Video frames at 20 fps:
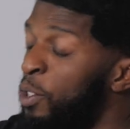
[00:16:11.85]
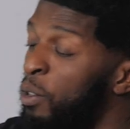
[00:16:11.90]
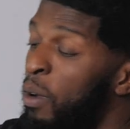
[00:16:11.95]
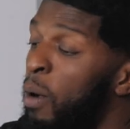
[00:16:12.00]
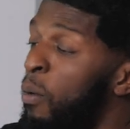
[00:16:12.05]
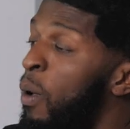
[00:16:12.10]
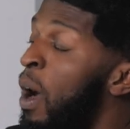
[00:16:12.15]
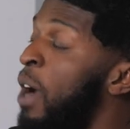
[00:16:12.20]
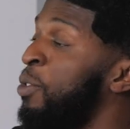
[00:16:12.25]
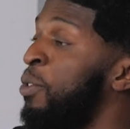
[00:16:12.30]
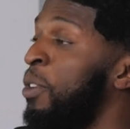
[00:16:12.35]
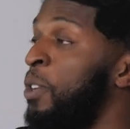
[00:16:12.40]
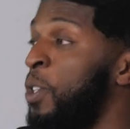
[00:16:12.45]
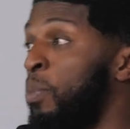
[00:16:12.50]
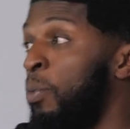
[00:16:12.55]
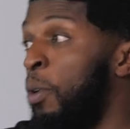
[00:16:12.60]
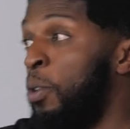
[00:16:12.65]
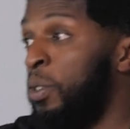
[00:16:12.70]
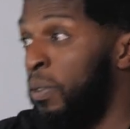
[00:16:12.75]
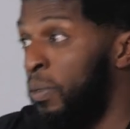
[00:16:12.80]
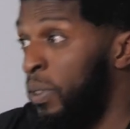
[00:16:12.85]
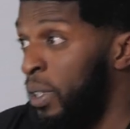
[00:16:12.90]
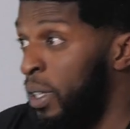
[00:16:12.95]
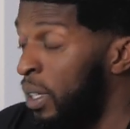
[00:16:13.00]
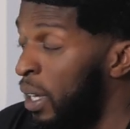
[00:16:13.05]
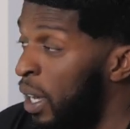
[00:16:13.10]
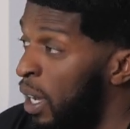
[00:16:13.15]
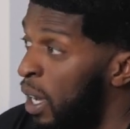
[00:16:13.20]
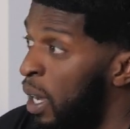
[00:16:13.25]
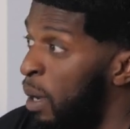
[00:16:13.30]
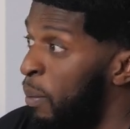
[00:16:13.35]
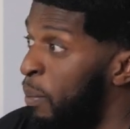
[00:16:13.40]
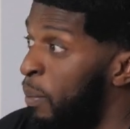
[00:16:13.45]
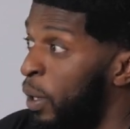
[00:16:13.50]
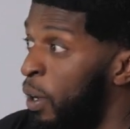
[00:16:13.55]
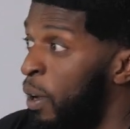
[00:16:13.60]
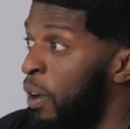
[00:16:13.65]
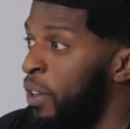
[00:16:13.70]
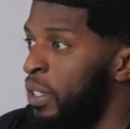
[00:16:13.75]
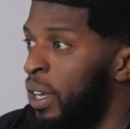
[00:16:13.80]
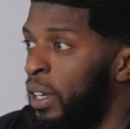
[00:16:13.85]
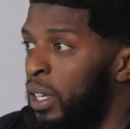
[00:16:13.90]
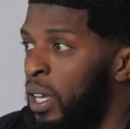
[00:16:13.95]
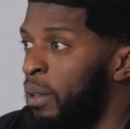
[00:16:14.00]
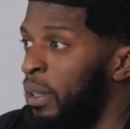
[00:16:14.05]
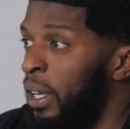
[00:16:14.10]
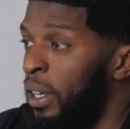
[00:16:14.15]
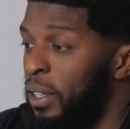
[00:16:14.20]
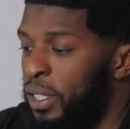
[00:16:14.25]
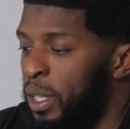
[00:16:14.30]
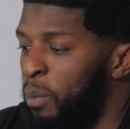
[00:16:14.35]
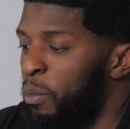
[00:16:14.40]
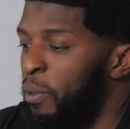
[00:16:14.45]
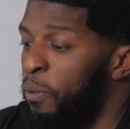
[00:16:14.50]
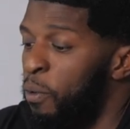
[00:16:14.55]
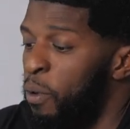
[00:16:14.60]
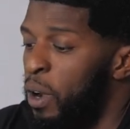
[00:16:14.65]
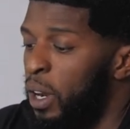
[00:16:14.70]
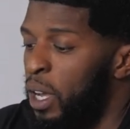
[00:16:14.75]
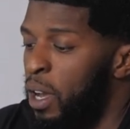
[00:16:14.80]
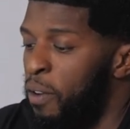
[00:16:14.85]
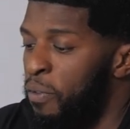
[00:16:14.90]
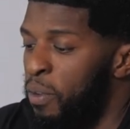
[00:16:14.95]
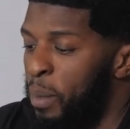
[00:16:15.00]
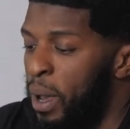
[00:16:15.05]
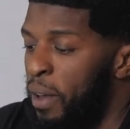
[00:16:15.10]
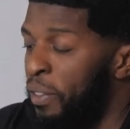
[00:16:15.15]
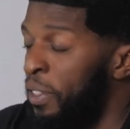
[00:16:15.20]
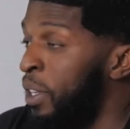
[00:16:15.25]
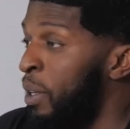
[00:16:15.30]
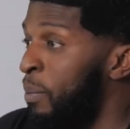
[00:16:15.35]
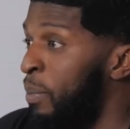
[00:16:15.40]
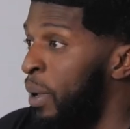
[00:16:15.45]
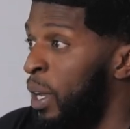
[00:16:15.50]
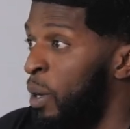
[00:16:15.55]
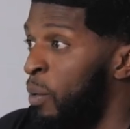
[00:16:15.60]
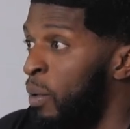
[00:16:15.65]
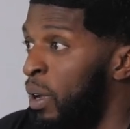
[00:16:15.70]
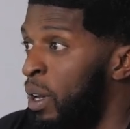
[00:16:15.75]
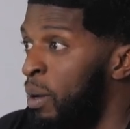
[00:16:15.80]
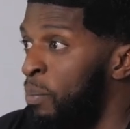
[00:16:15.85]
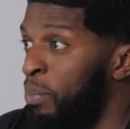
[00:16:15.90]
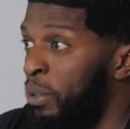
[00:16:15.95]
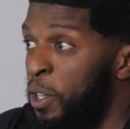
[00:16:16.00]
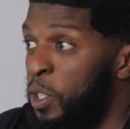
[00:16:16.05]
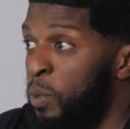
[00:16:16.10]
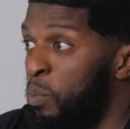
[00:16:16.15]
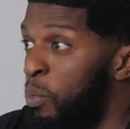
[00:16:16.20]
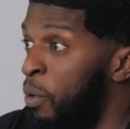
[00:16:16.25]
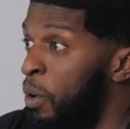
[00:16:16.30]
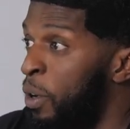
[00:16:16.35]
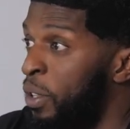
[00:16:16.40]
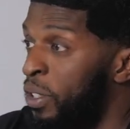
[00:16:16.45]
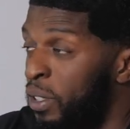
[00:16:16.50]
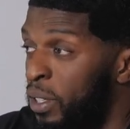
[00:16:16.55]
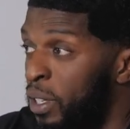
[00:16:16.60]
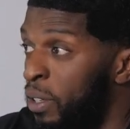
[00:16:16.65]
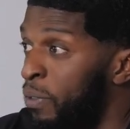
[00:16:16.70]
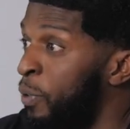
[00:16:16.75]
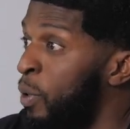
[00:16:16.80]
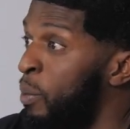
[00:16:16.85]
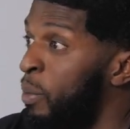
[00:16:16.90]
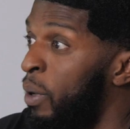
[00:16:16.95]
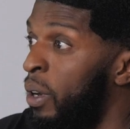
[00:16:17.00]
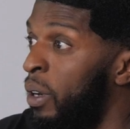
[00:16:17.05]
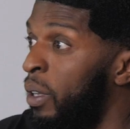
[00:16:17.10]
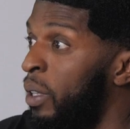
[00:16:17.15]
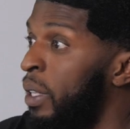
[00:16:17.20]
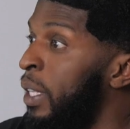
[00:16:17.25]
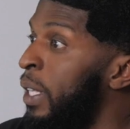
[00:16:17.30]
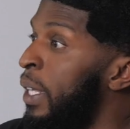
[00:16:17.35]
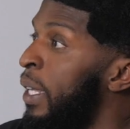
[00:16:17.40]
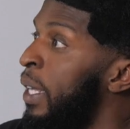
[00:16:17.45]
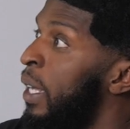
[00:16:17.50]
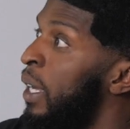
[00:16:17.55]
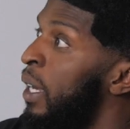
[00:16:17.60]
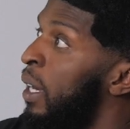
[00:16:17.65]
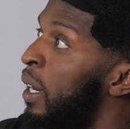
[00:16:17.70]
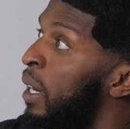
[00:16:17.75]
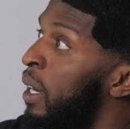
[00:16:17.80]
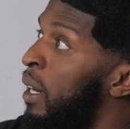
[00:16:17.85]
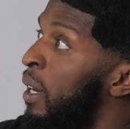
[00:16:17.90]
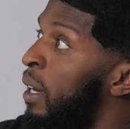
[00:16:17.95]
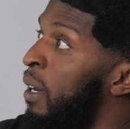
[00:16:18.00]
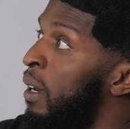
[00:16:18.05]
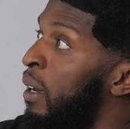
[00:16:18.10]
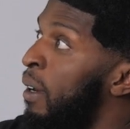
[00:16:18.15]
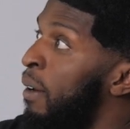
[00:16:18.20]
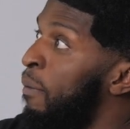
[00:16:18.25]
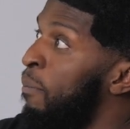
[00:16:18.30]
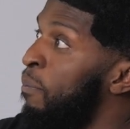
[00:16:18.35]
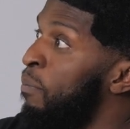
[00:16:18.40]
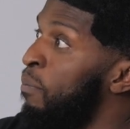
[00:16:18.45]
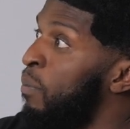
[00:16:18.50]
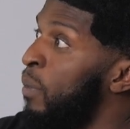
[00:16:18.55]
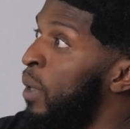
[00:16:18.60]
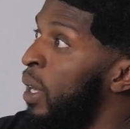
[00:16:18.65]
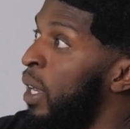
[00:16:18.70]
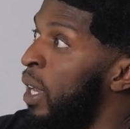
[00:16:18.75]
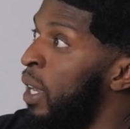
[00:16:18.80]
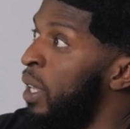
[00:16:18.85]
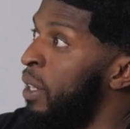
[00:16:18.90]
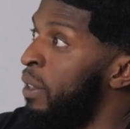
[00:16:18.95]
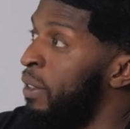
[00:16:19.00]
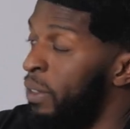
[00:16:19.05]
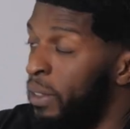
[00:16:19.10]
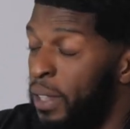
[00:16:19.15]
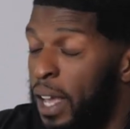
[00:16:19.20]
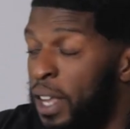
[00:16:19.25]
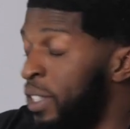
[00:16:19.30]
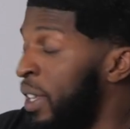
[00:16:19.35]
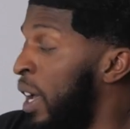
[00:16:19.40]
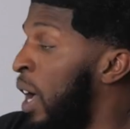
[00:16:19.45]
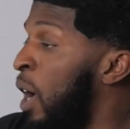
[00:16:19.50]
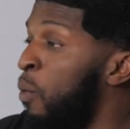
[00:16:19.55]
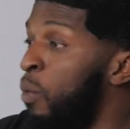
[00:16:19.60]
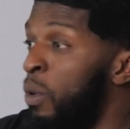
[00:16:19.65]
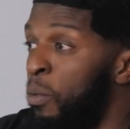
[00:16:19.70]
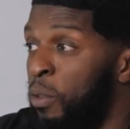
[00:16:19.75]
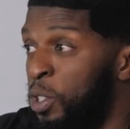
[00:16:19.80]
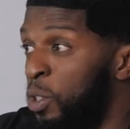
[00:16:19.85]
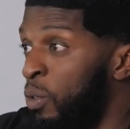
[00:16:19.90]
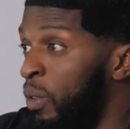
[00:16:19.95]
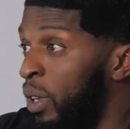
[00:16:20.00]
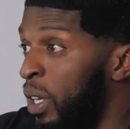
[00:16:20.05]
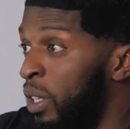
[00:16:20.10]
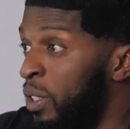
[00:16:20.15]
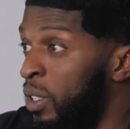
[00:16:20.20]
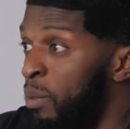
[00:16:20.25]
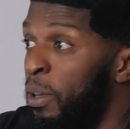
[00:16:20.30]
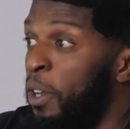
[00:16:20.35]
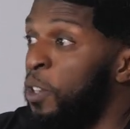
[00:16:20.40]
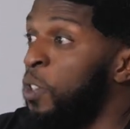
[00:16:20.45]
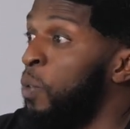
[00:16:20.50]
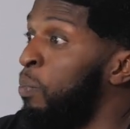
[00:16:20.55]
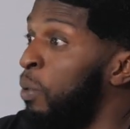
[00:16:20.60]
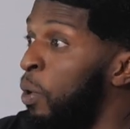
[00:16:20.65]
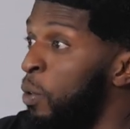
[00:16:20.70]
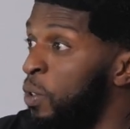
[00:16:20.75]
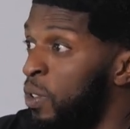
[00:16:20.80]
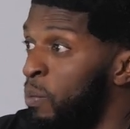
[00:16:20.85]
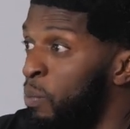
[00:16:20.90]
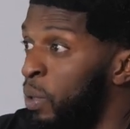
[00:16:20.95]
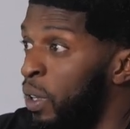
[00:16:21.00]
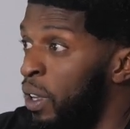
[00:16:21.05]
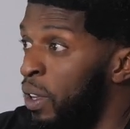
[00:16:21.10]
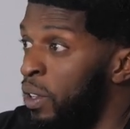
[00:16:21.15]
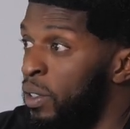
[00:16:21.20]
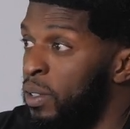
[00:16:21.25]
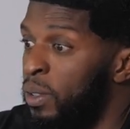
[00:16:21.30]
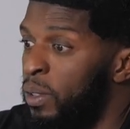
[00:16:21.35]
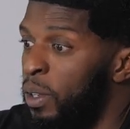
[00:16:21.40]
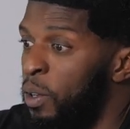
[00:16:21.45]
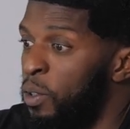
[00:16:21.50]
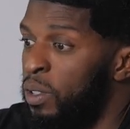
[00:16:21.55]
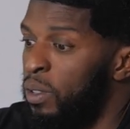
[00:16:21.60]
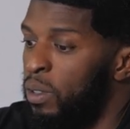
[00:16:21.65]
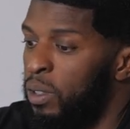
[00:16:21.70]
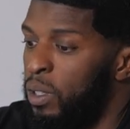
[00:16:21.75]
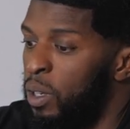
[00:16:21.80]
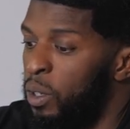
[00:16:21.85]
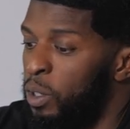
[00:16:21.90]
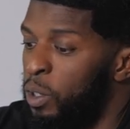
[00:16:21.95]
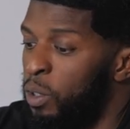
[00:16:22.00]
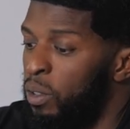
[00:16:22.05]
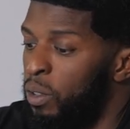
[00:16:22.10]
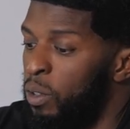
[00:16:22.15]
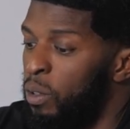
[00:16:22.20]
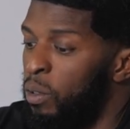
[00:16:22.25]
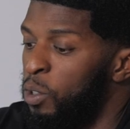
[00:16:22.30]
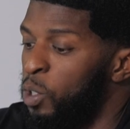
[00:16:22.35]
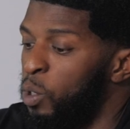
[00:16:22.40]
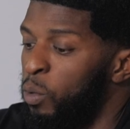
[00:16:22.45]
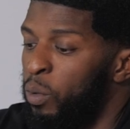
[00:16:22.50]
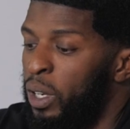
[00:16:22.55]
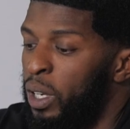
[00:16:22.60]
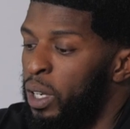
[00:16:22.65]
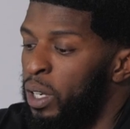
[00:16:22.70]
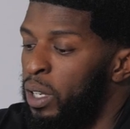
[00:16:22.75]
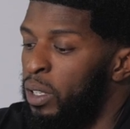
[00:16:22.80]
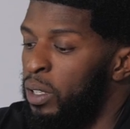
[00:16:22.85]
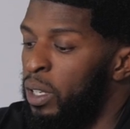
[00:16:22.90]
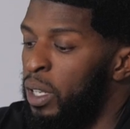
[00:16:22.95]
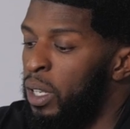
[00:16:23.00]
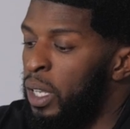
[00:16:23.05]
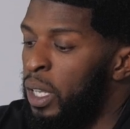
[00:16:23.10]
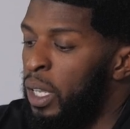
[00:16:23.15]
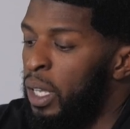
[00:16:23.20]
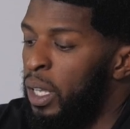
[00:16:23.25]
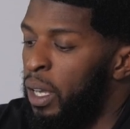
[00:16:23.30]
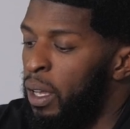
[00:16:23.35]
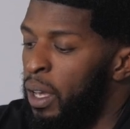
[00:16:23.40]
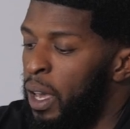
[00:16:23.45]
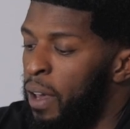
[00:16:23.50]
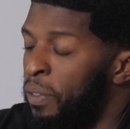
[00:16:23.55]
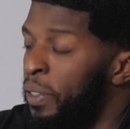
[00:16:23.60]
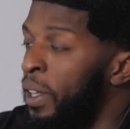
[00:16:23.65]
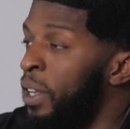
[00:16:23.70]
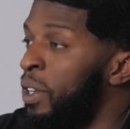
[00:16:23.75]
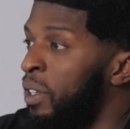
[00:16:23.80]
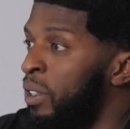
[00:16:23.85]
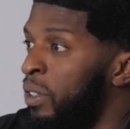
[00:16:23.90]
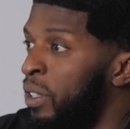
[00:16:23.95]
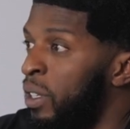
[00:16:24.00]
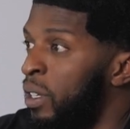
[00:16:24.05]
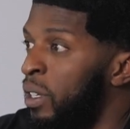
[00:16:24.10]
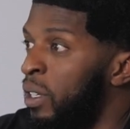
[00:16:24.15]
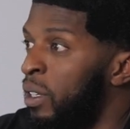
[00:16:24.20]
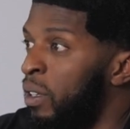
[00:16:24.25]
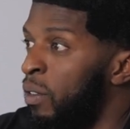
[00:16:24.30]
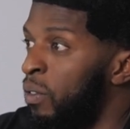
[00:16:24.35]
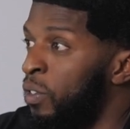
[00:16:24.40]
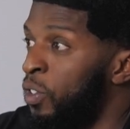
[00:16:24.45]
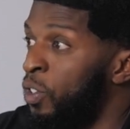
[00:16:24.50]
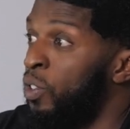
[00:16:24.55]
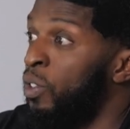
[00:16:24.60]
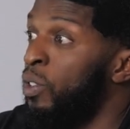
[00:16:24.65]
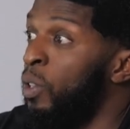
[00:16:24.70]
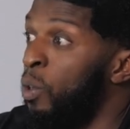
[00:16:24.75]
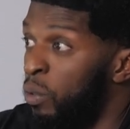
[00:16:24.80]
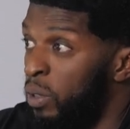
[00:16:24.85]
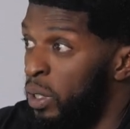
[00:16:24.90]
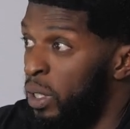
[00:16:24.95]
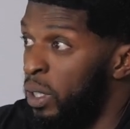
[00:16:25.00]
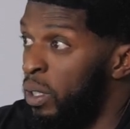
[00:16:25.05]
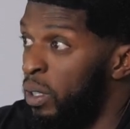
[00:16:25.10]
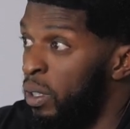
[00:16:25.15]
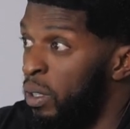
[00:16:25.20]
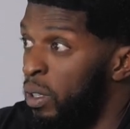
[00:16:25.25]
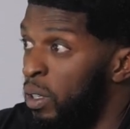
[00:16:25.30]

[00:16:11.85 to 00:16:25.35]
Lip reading: I train explosively? Because like I said before, I come from an athletic background, playing sports and then football. And that's how we were trained, to be explosive, because there's, you don't train athletically slowly.